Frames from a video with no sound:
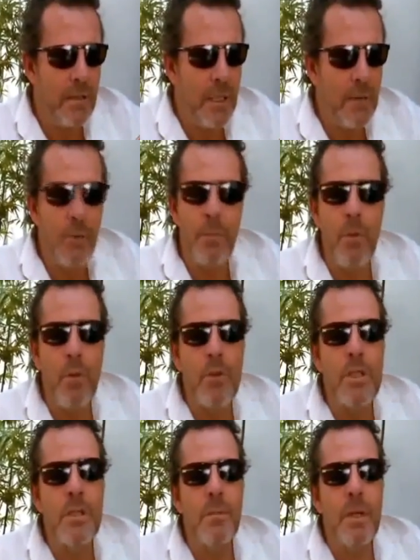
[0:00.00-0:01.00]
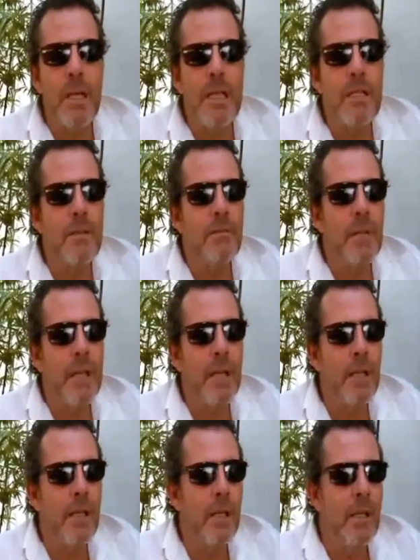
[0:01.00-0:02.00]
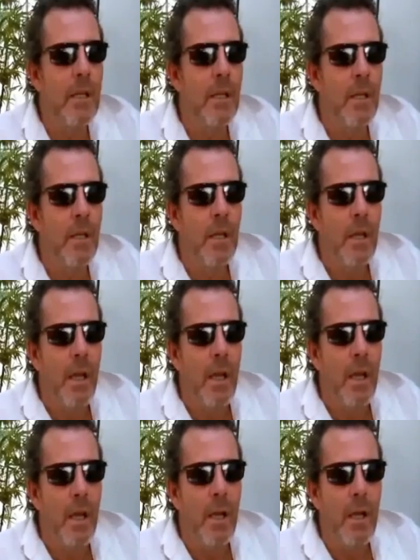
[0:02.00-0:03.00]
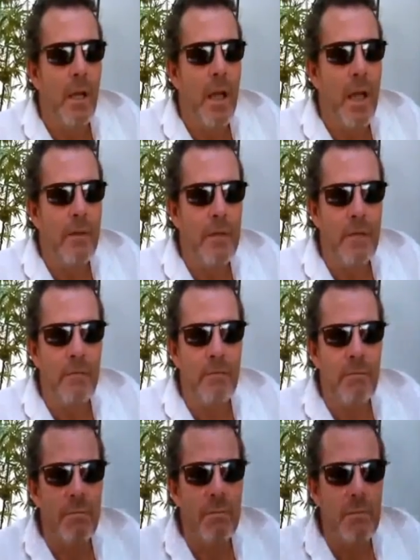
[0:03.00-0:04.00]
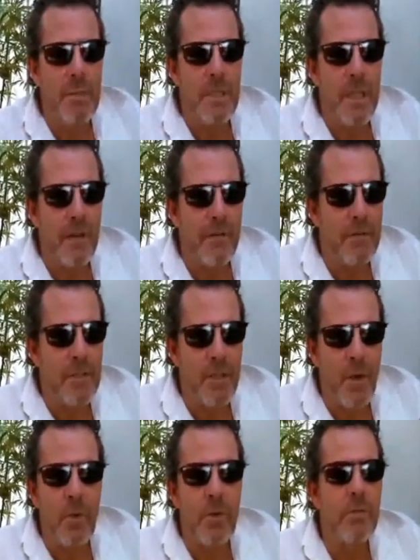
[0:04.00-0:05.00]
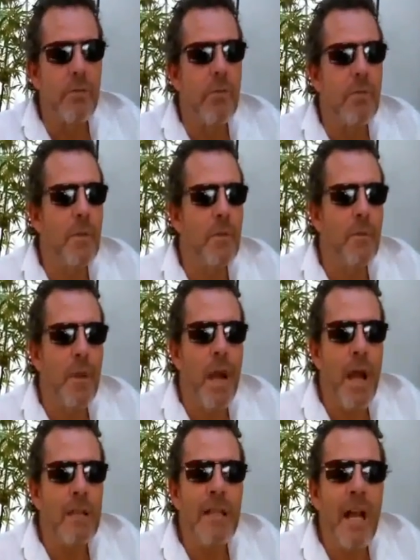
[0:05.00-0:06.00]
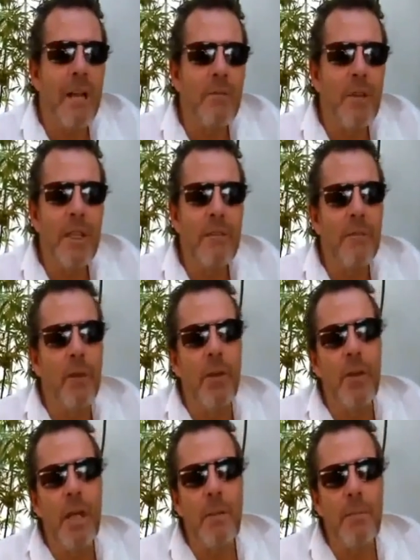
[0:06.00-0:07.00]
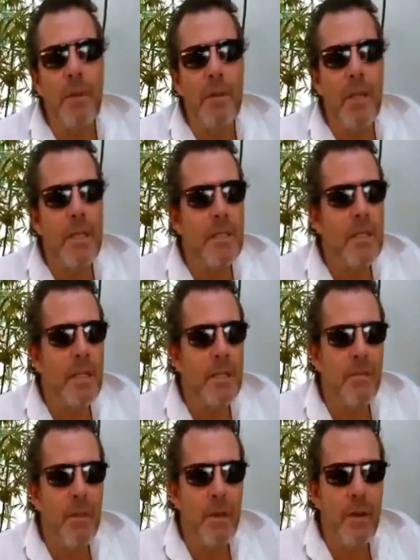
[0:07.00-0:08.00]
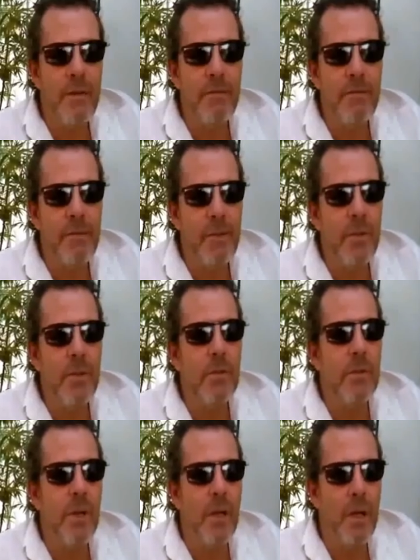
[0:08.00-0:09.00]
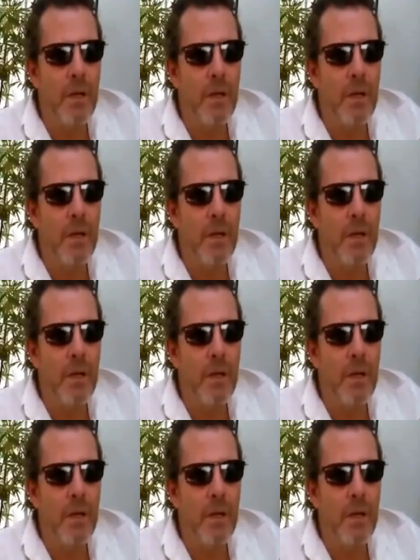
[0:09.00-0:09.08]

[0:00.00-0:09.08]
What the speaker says: their reports to police of being having stuff stolen from them aren't really followed up, and there's very few